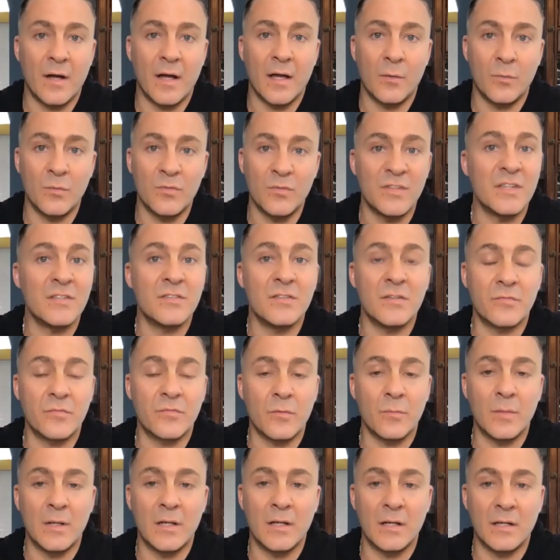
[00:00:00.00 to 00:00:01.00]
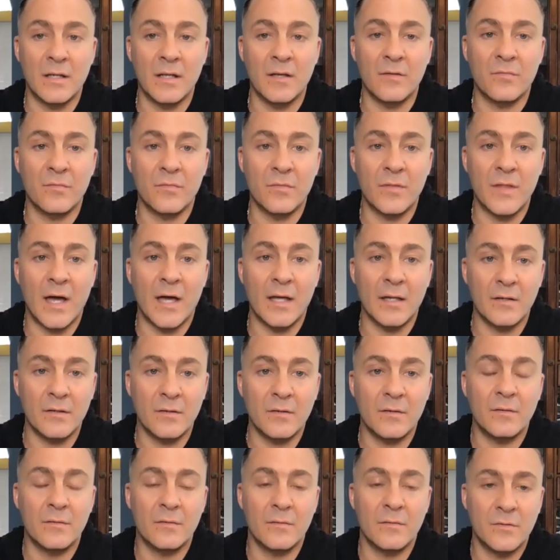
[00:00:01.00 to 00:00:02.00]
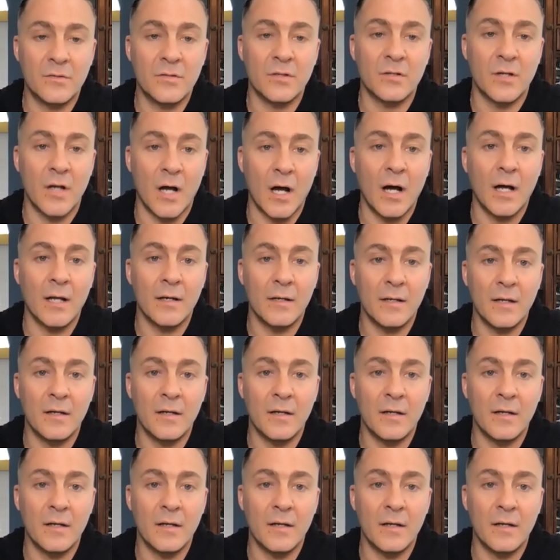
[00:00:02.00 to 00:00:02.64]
It was easy for me to give that to God